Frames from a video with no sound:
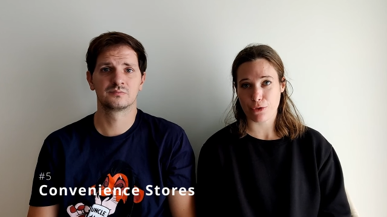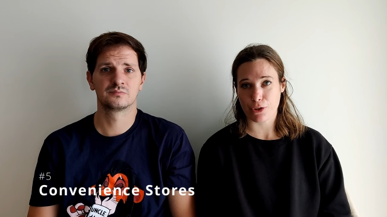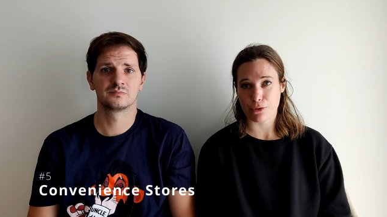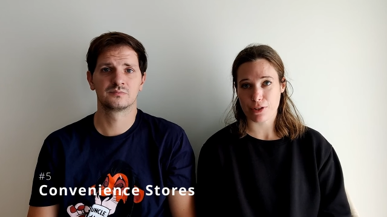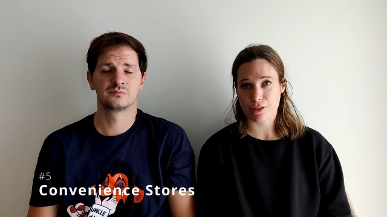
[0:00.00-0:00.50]

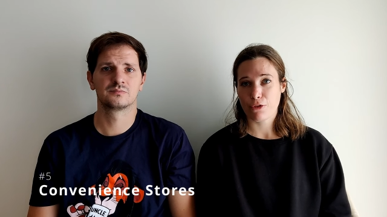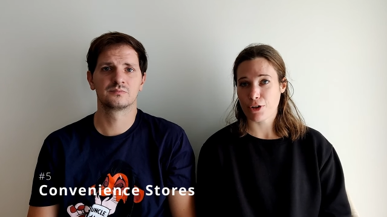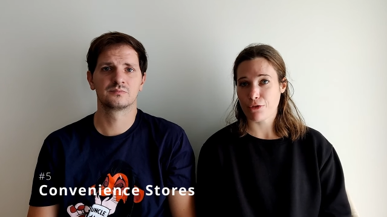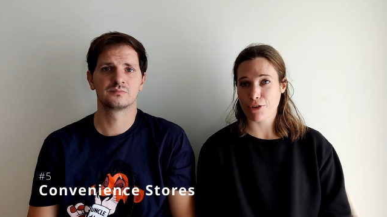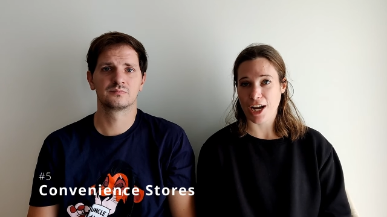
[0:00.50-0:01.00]
Speaker 1: fruit
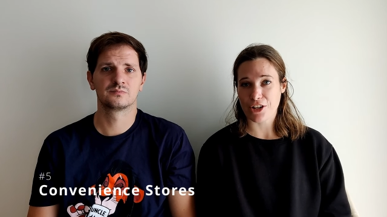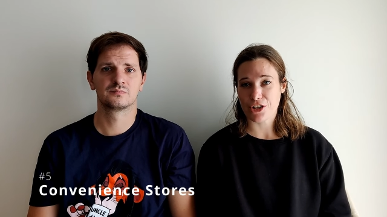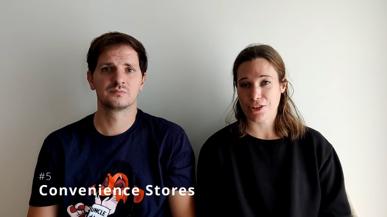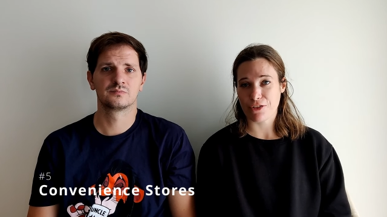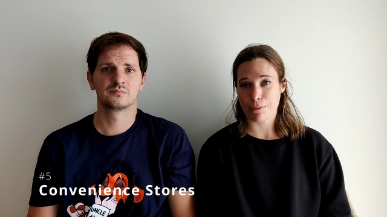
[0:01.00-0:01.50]
for a
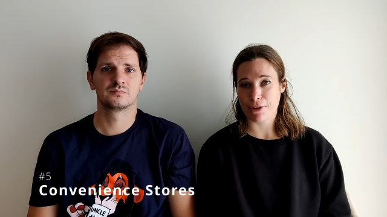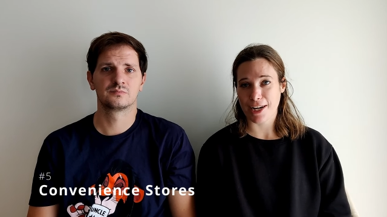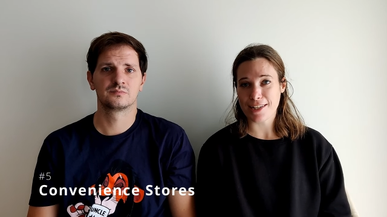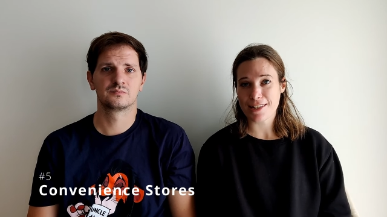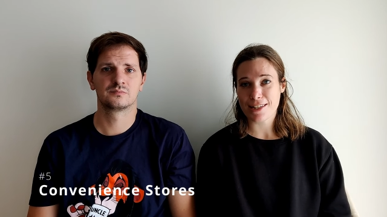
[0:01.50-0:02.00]
fraction of the
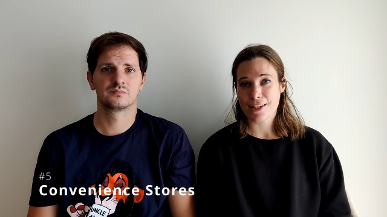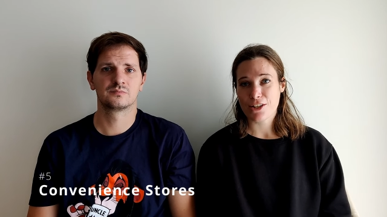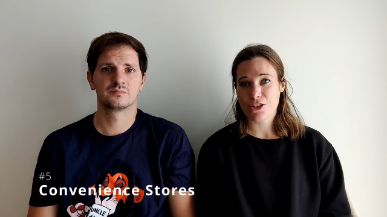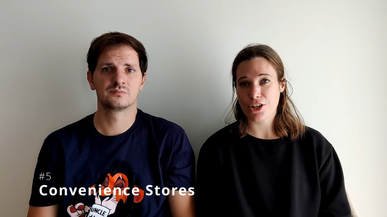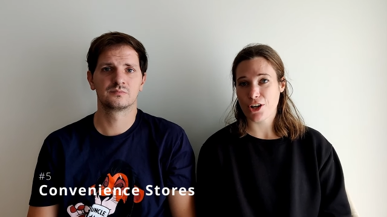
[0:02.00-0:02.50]
price.
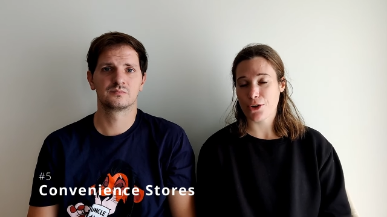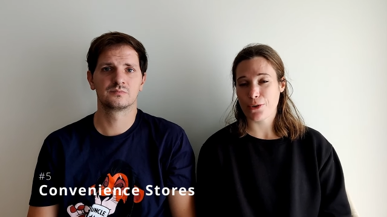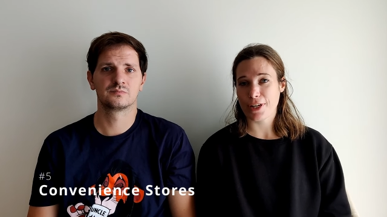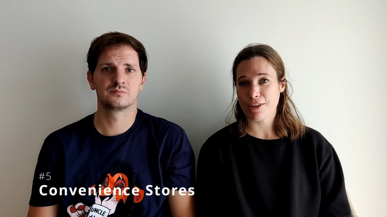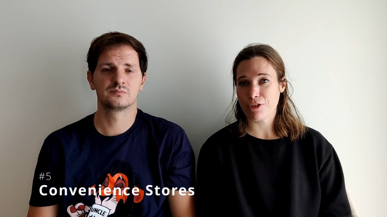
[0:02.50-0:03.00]

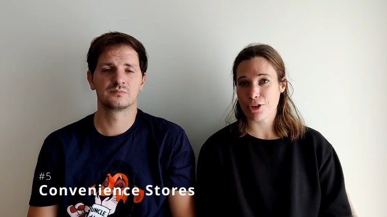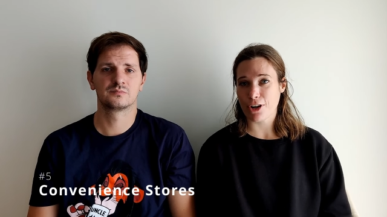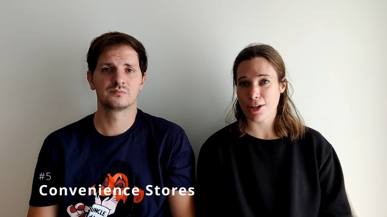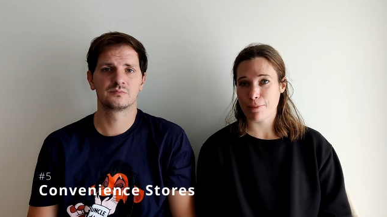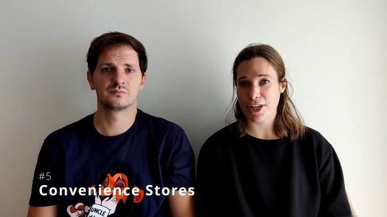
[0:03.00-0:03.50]
So if you're
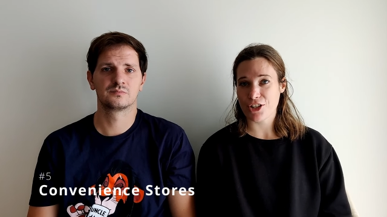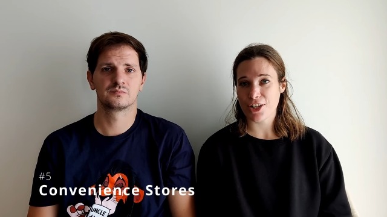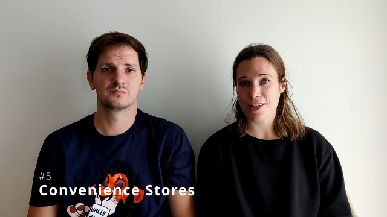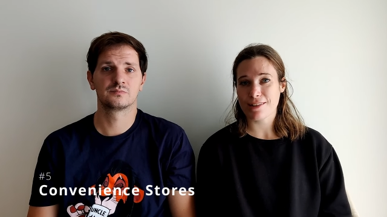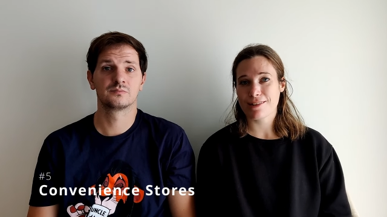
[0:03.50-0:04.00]
on a
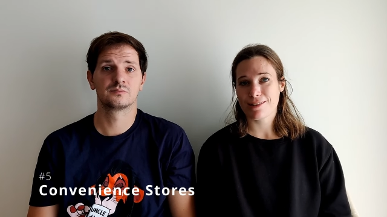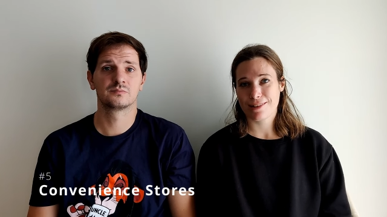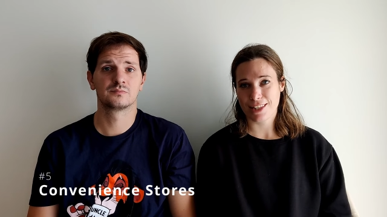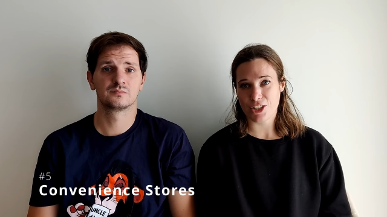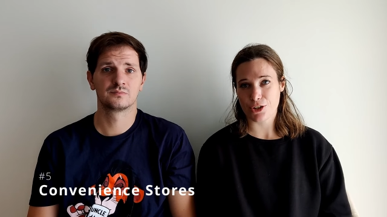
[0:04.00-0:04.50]
budget,
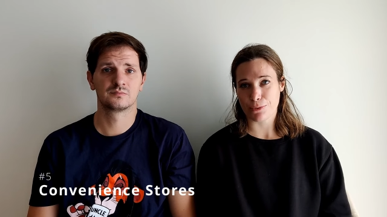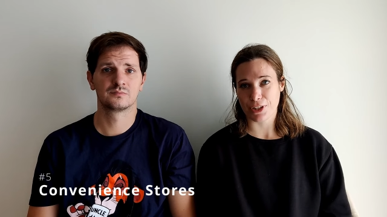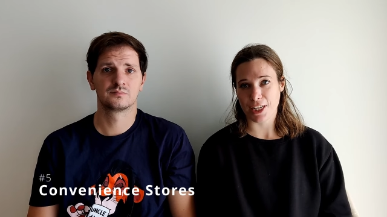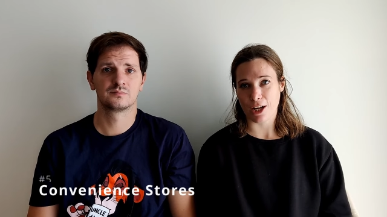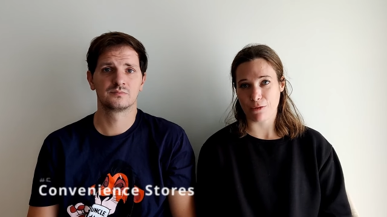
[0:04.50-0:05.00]
these are
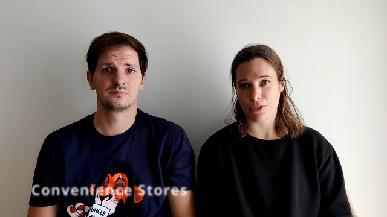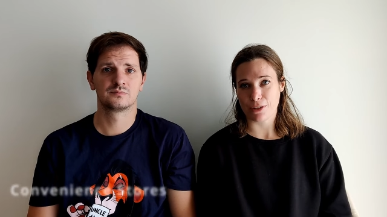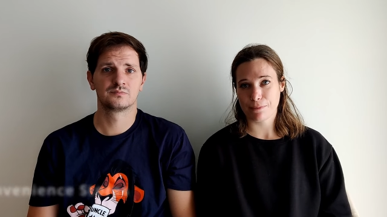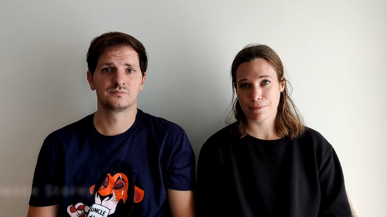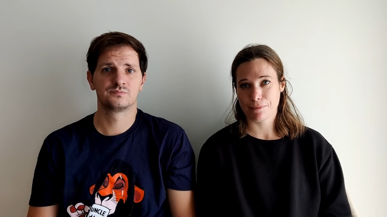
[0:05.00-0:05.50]
really
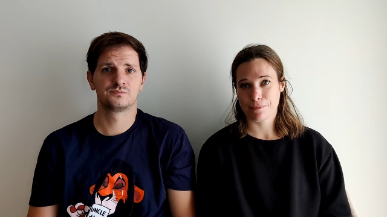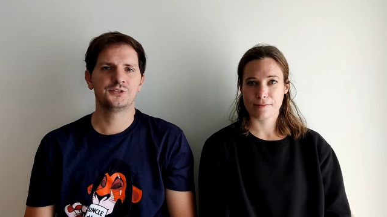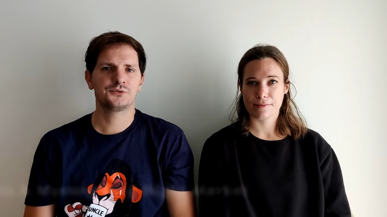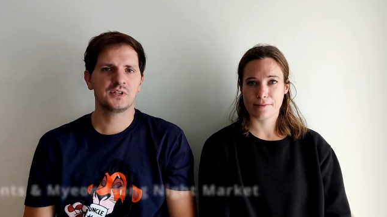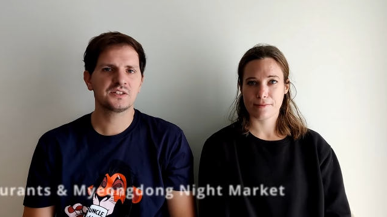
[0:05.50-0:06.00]
helpful.
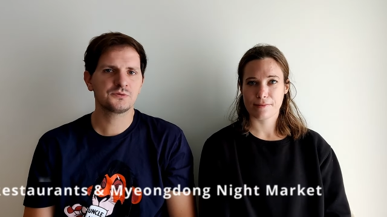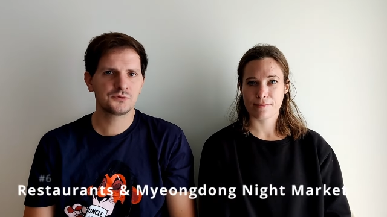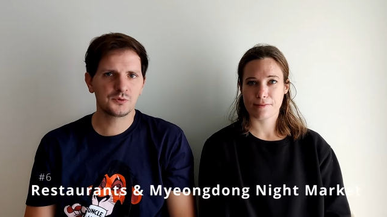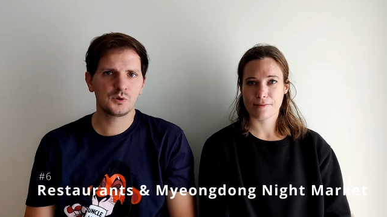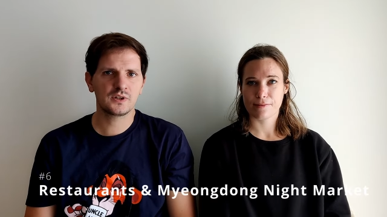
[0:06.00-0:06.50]
Speaker 2: The reason
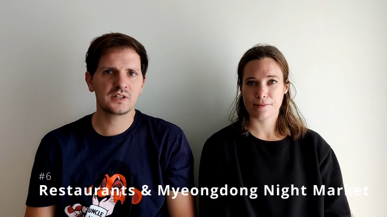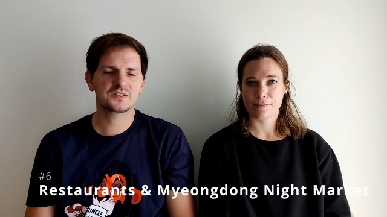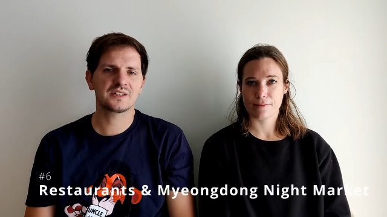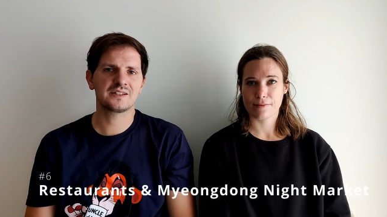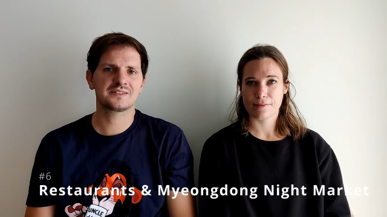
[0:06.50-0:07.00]
for
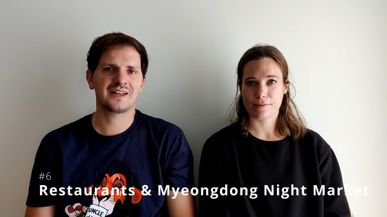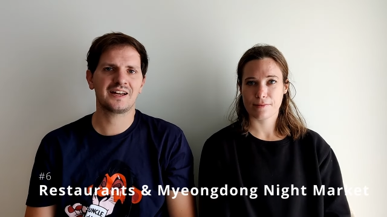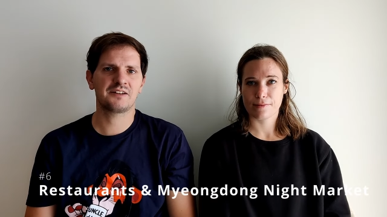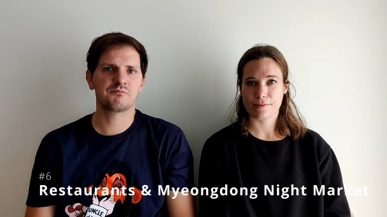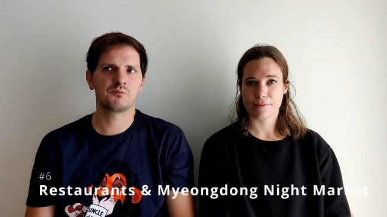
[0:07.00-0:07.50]
this is
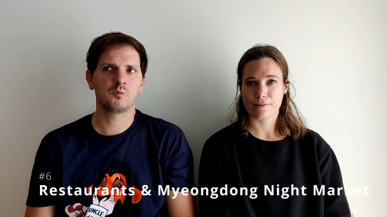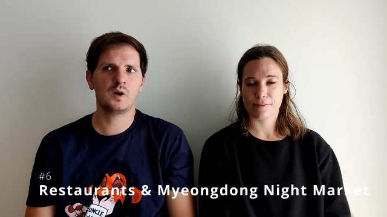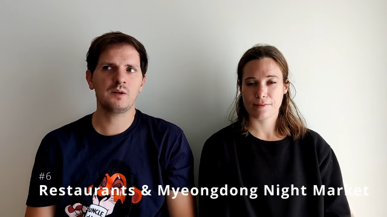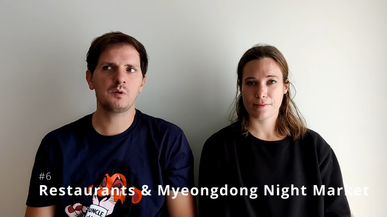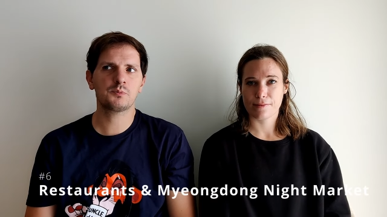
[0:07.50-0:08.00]
that
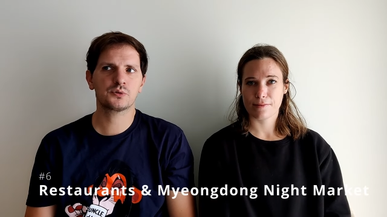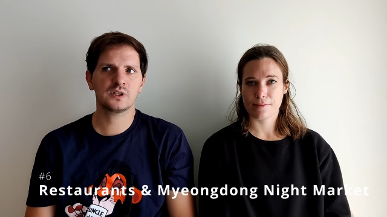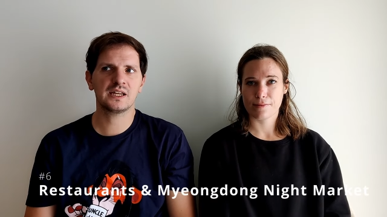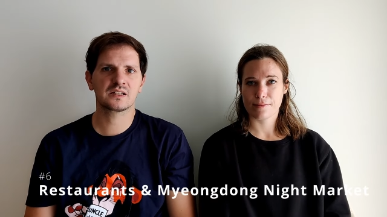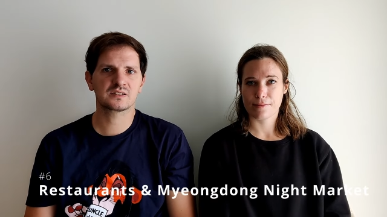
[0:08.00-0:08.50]
we were
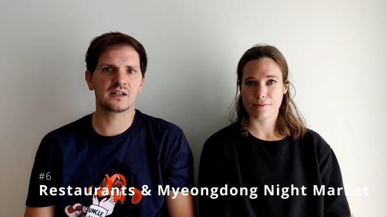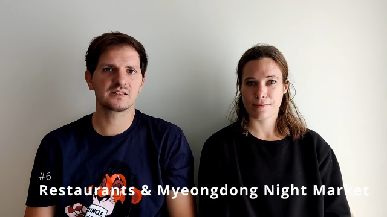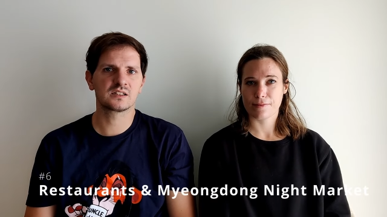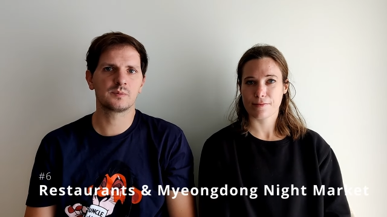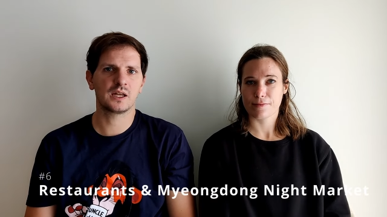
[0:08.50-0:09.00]
pretty
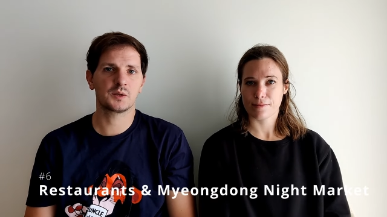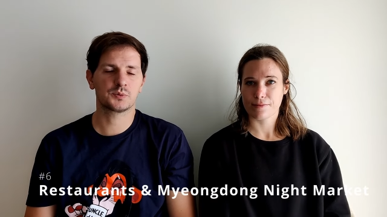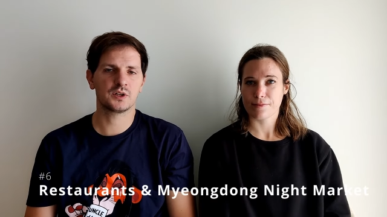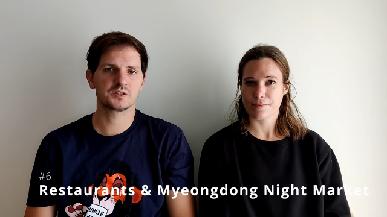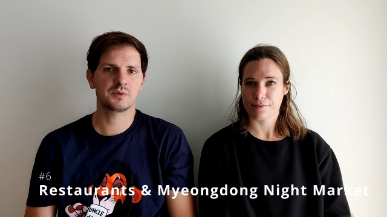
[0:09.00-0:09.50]
excited about the
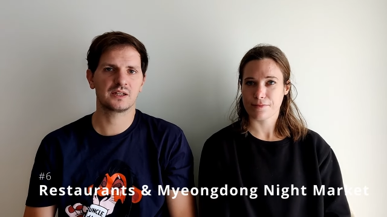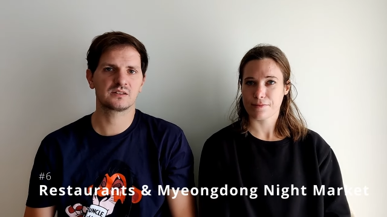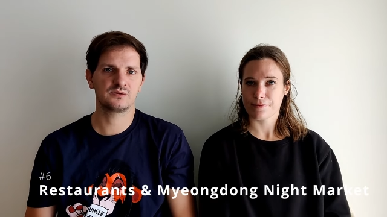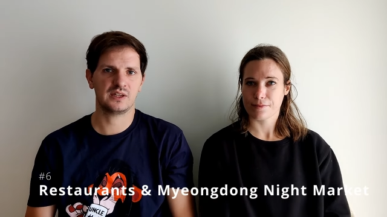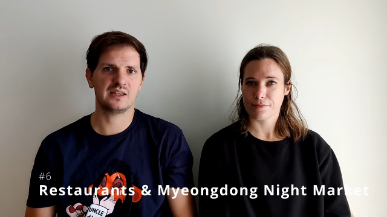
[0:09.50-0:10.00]
prospect of